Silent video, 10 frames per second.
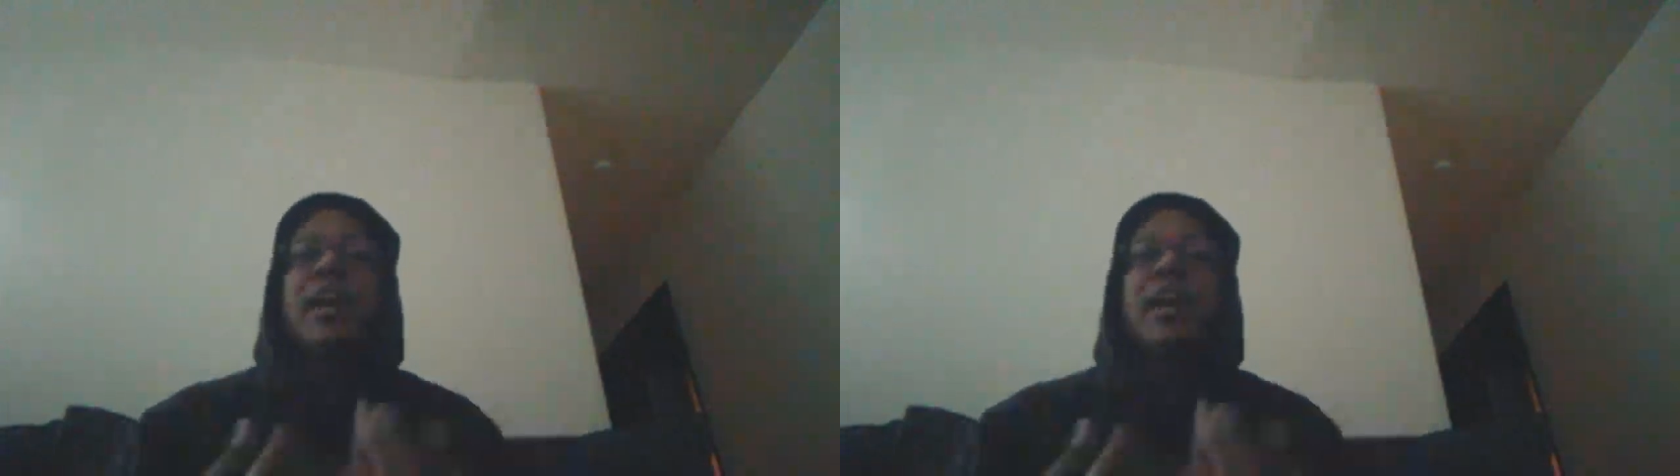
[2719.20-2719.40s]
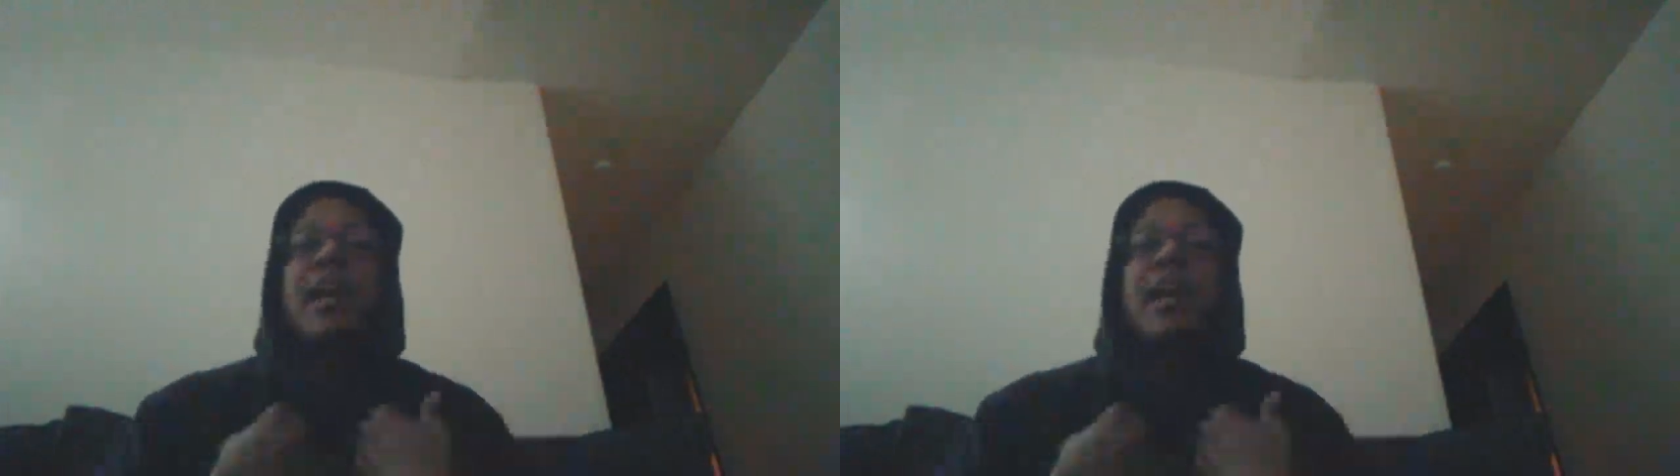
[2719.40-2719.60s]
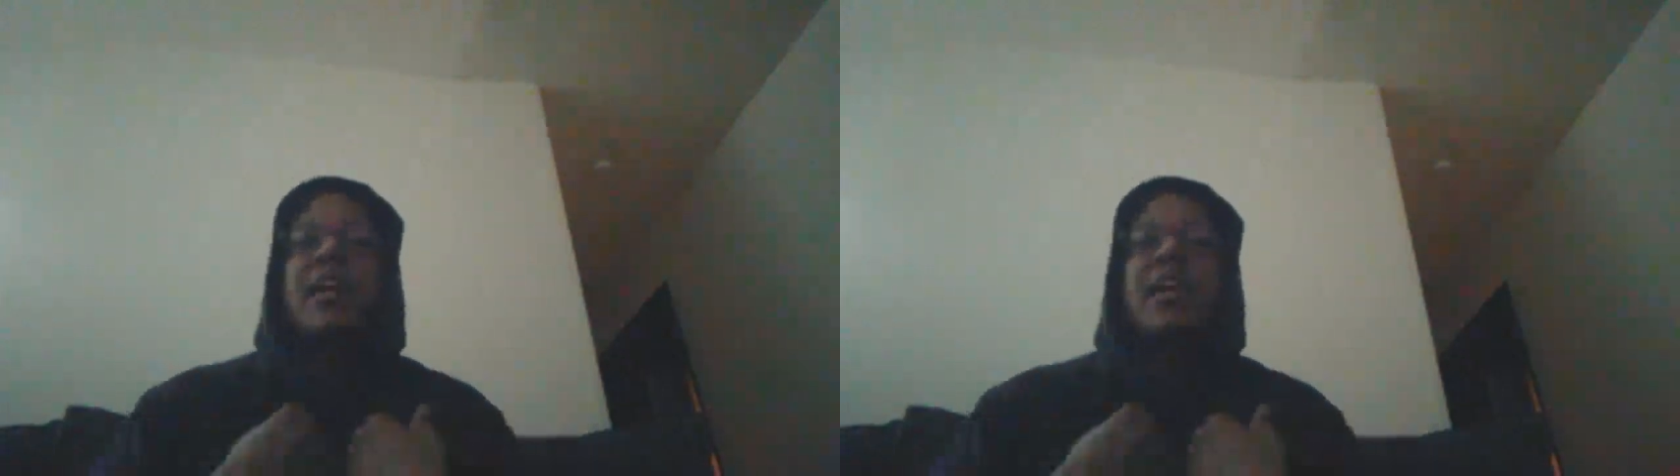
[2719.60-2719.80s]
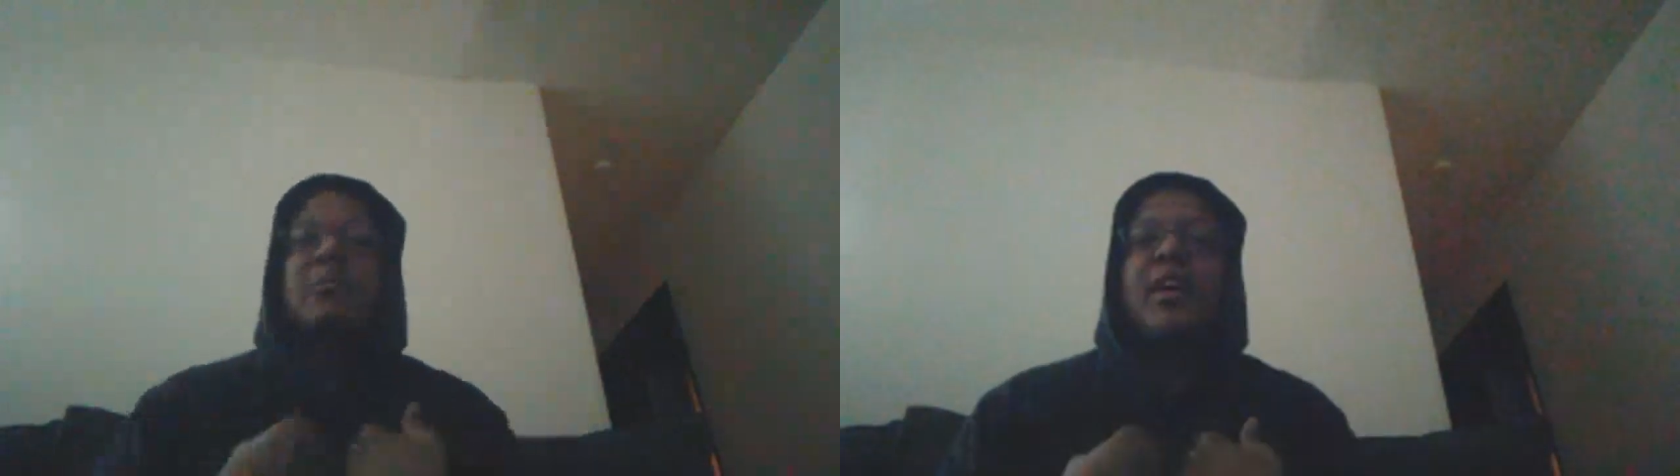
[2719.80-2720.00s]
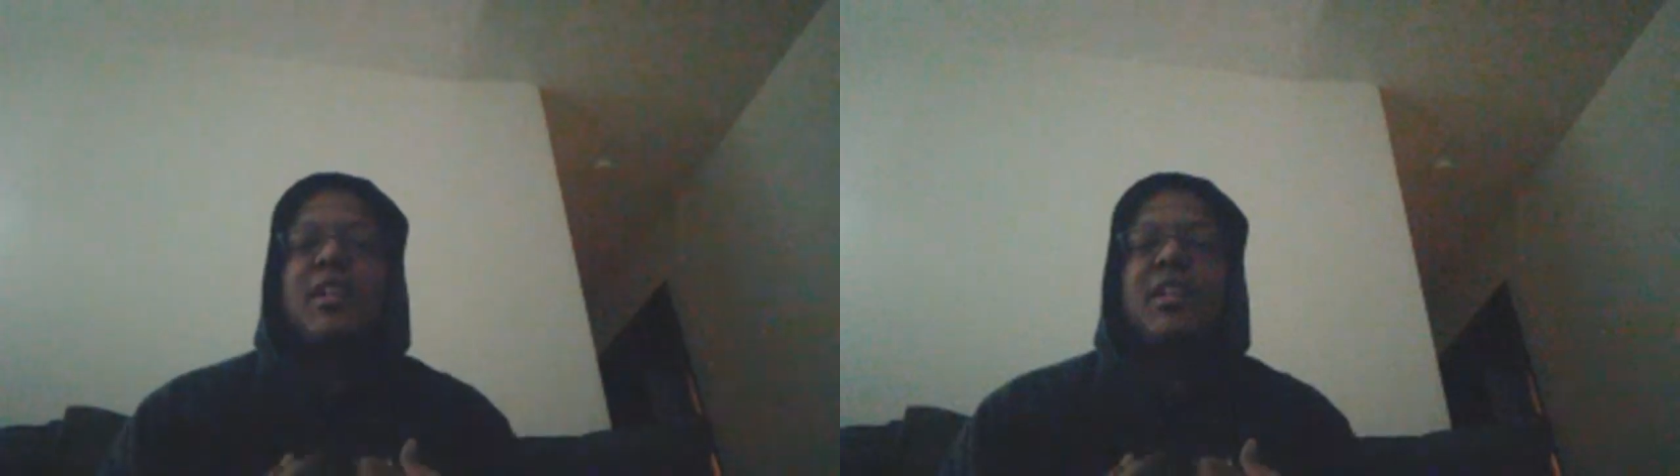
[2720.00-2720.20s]
I hate
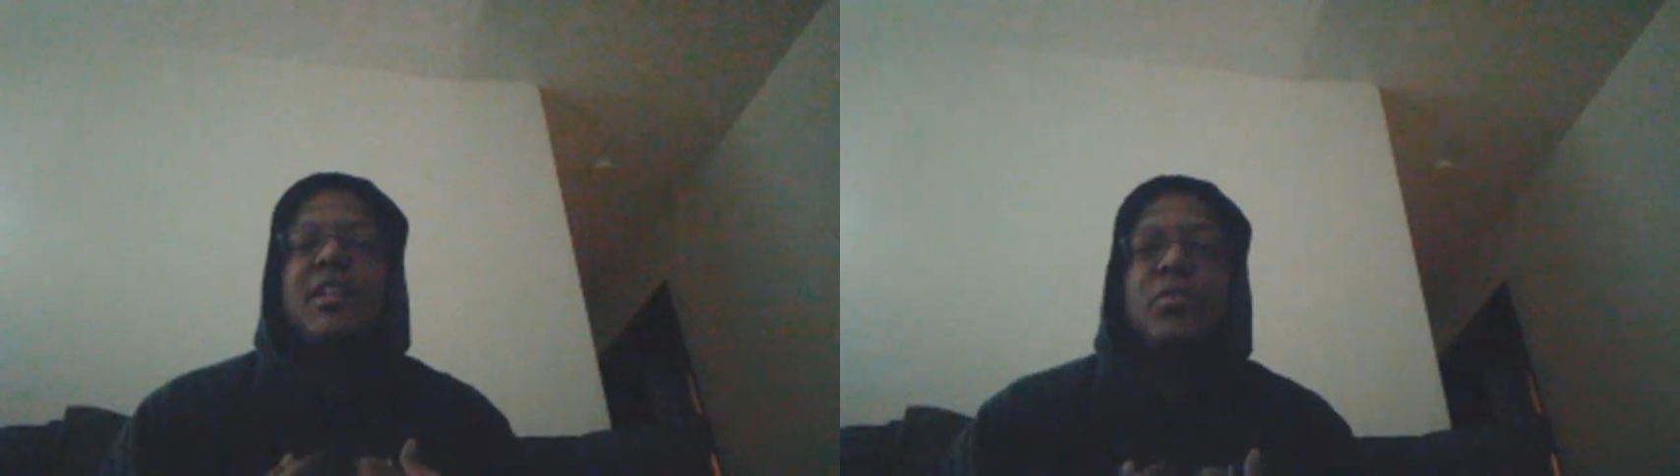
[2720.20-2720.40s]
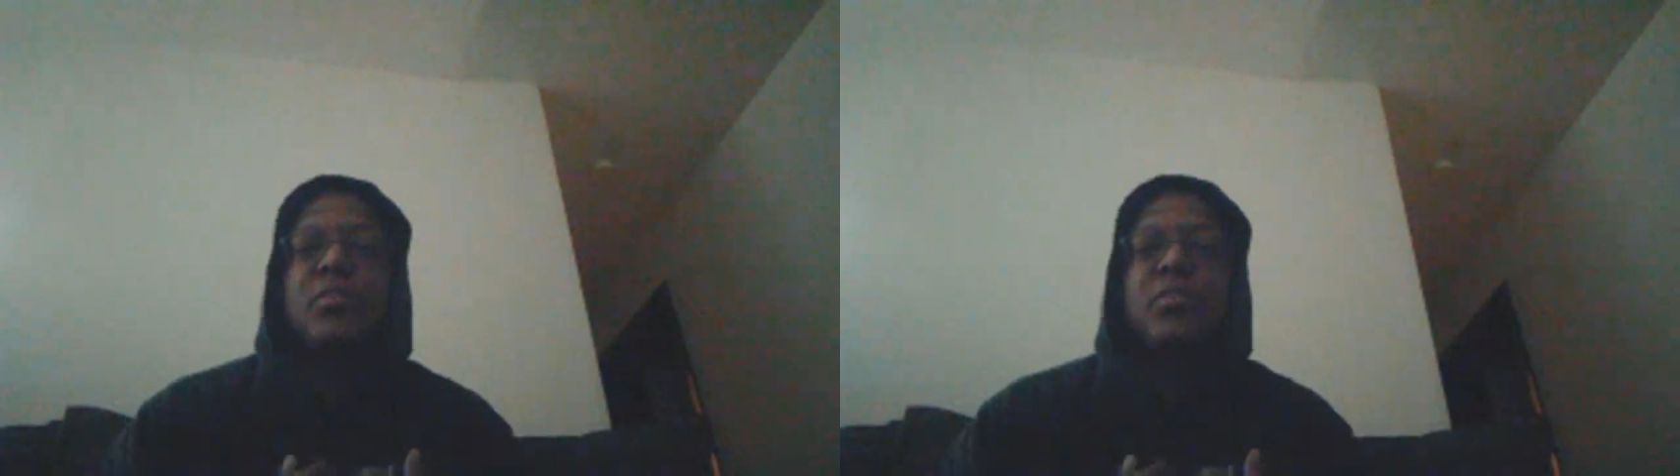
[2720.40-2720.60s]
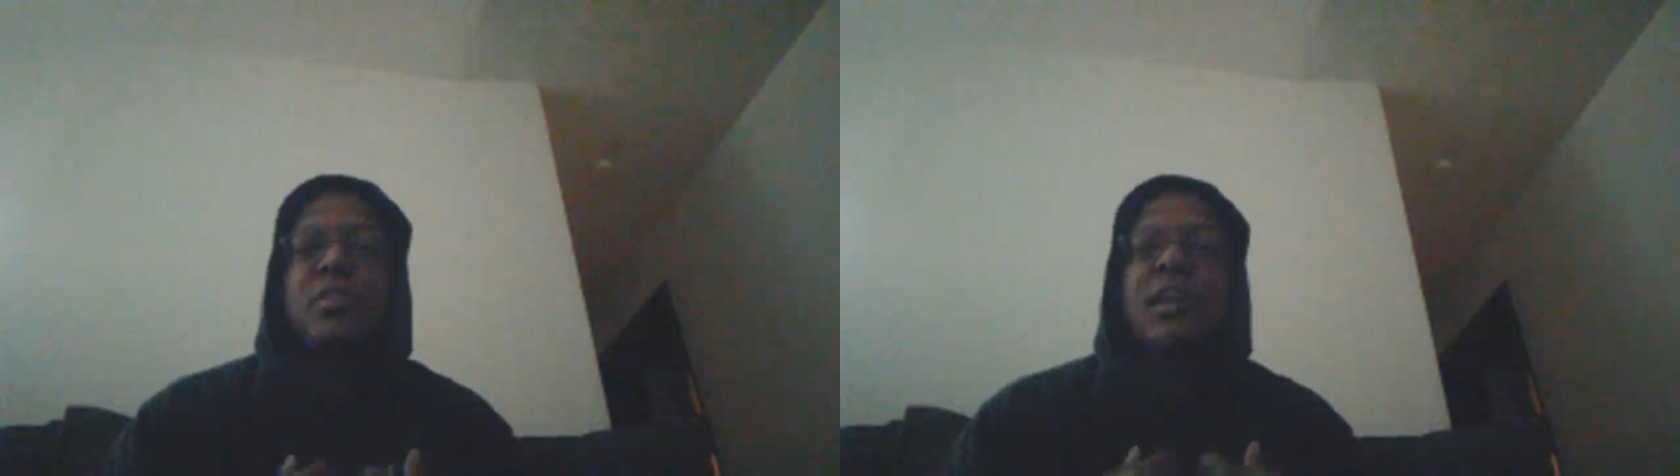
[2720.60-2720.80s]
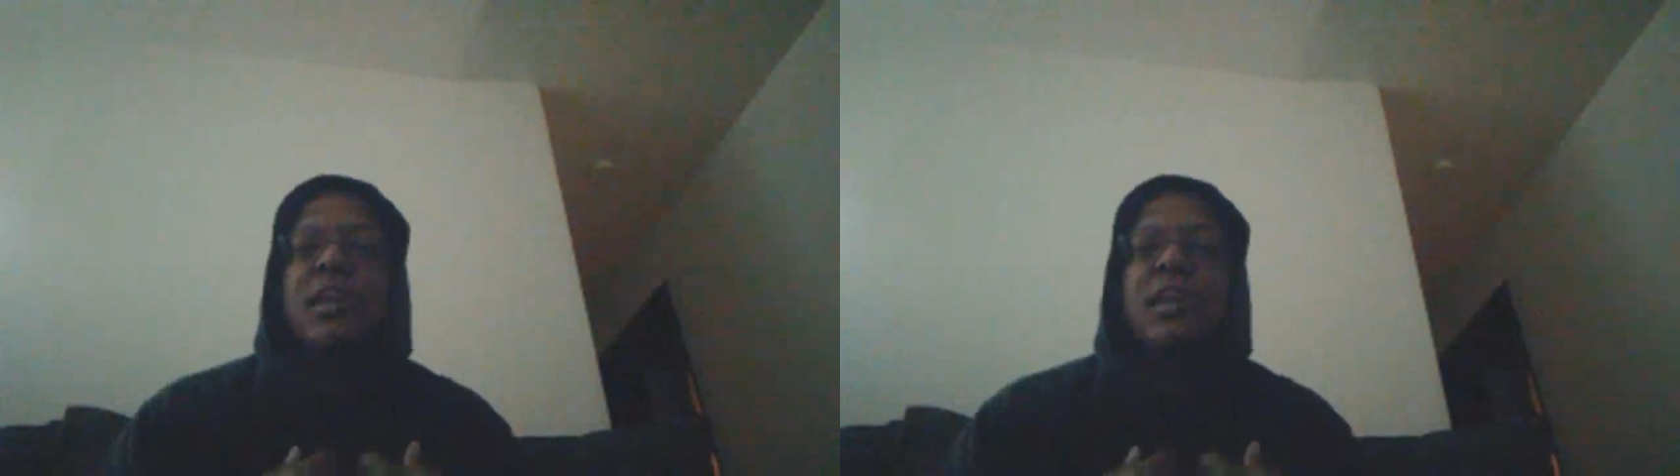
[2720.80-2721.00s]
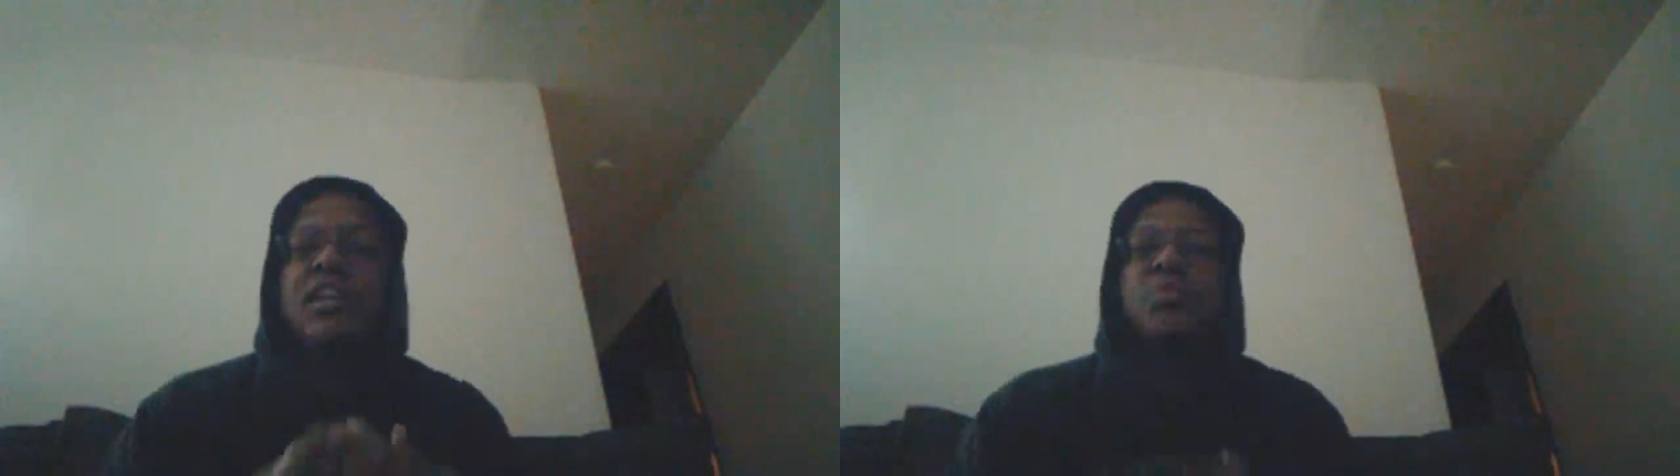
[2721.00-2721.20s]
myself.
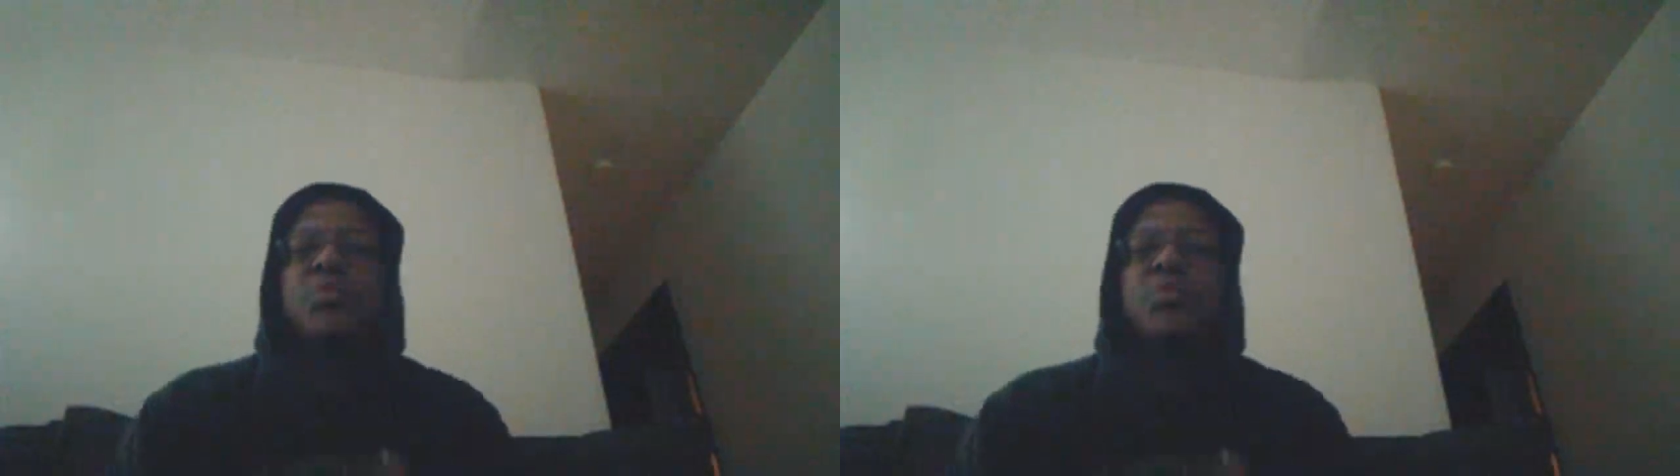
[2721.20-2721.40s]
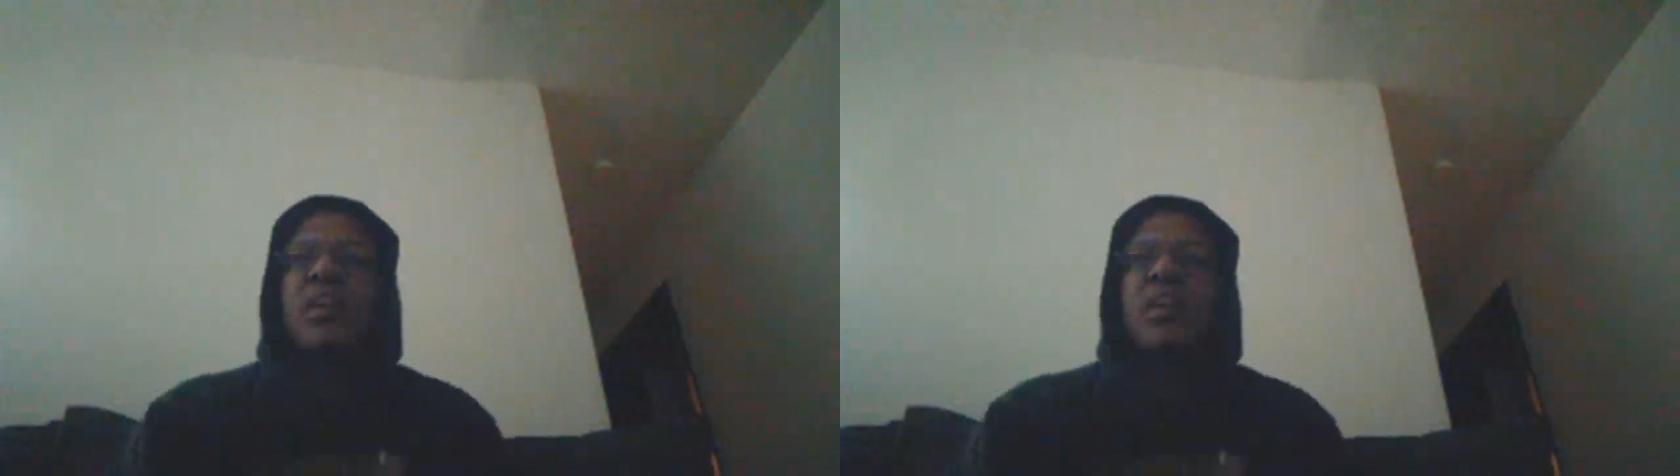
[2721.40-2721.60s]
Guess what?